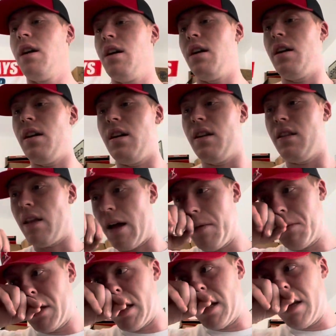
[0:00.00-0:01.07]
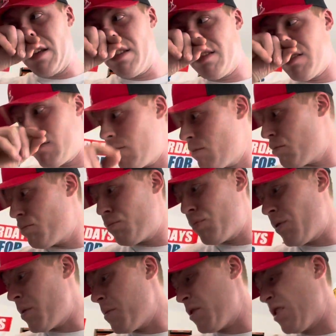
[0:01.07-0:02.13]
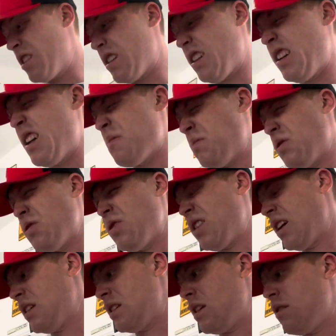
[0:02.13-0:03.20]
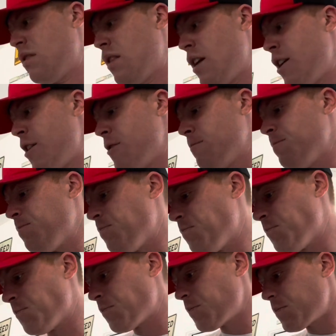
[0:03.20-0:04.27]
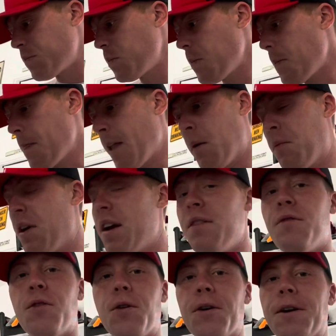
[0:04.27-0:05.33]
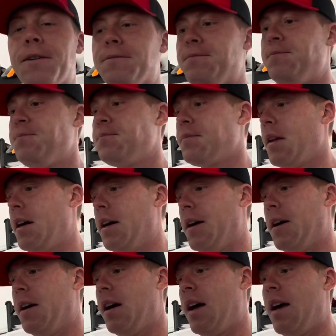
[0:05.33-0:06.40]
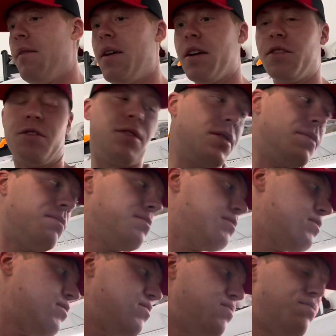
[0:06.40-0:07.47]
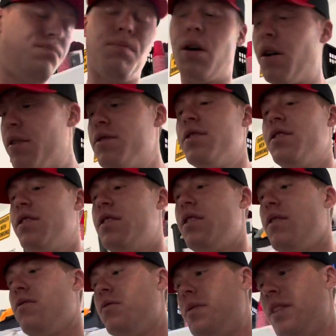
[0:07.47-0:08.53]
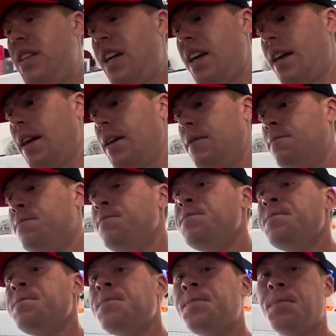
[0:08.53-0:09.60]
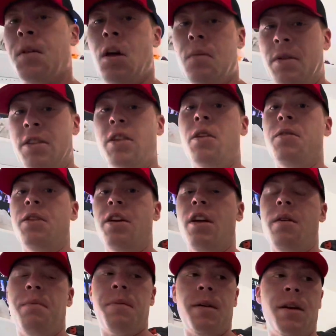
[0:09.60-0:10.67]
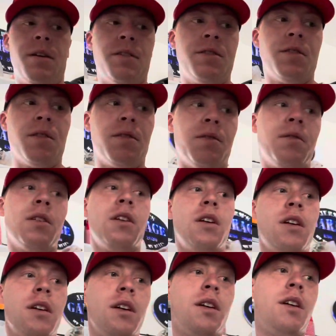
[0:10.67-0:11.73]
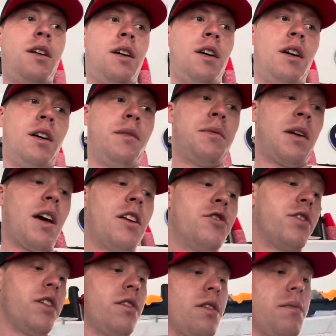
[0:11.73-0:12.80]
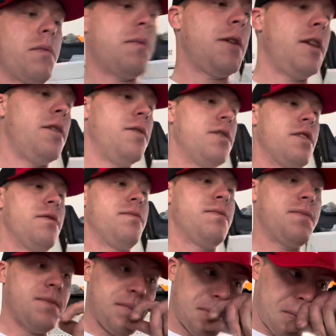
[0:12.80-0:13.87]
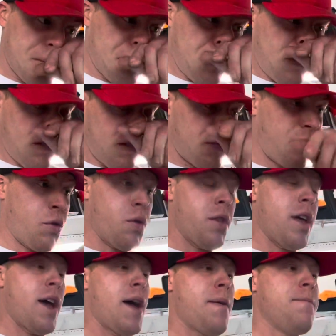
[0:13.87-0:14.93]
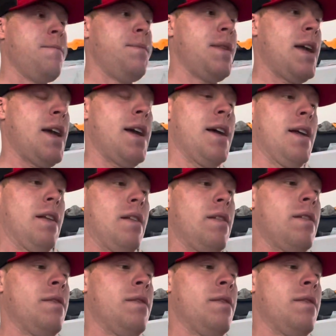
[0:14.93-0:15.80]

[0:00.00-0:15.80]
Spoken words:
I'm gonna pretty much just clean up little things here and there. I'm ready for it. I have extra parts and stuff will be taken. I'll be towing it up there, so we got a trailer I'm gonna be using for that, and